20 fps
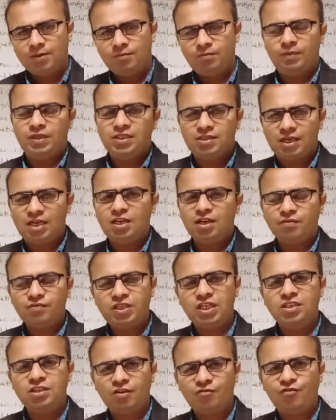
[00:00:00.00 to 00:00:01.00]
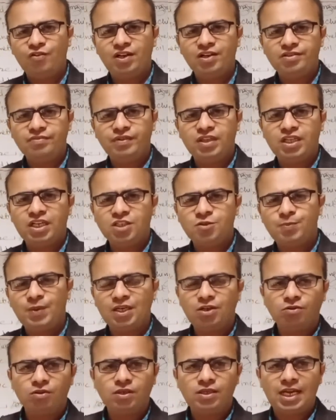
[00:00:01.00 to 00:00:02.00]
means rate of change of flux with
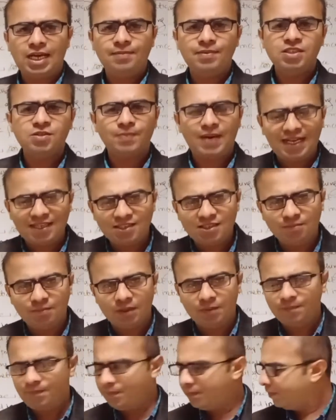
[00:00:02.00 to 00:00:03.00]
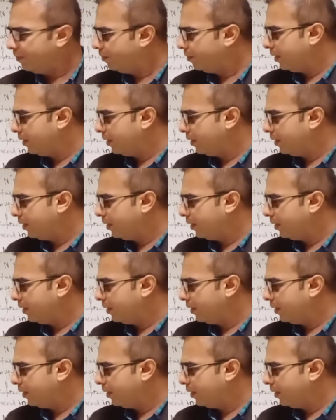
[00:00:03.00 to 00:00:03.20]
respect to the time is maximum,